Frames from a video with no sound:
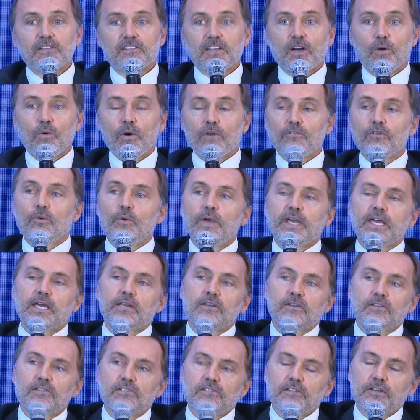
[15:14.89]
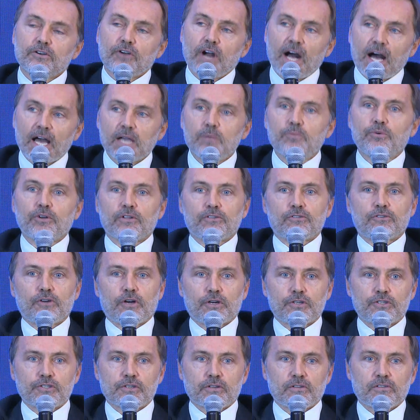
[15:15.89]
However, we can consider hybrid
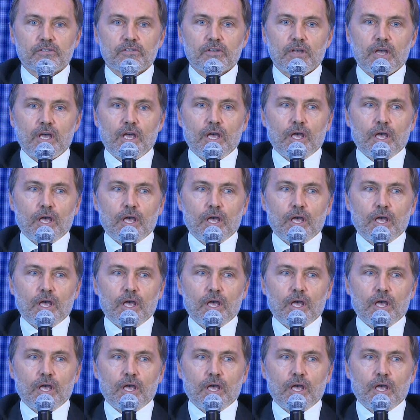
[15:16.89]
structures.